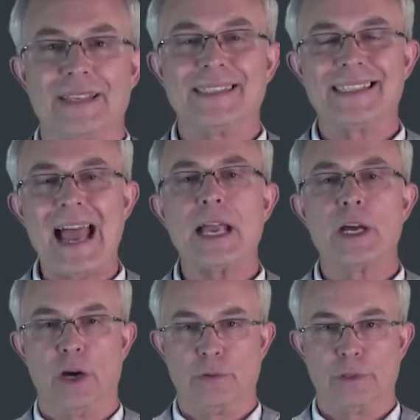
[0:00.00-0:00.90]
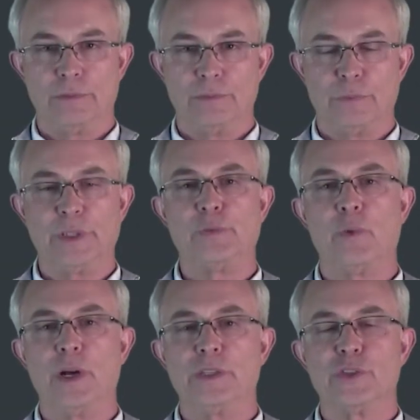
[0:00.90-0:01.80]
The sack coat,
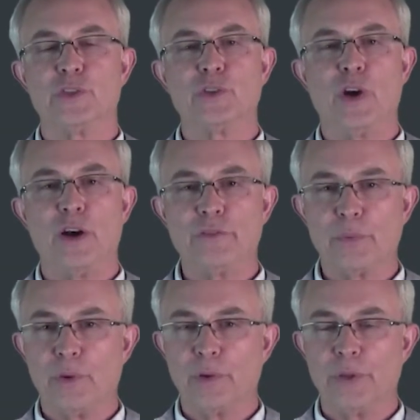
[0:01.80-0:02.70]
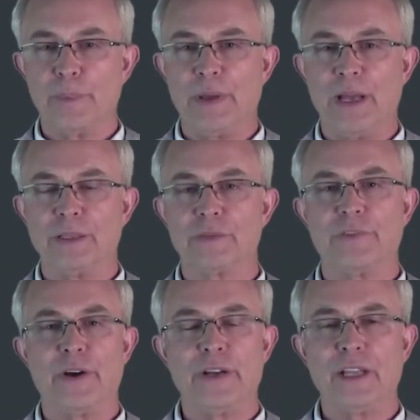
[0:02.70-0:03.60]
which was soft rolled lapels,
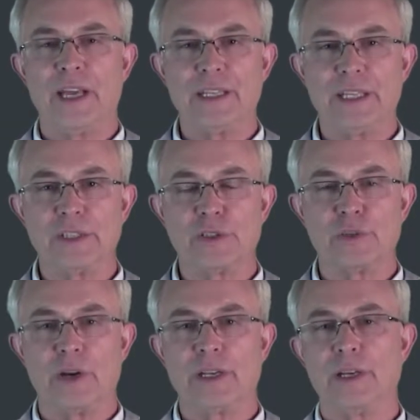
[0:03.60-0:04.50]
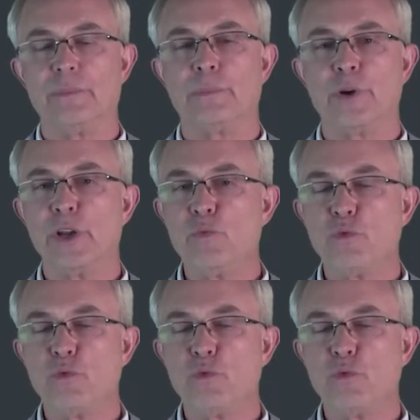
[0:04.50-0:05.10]
very lightly constructed, pretty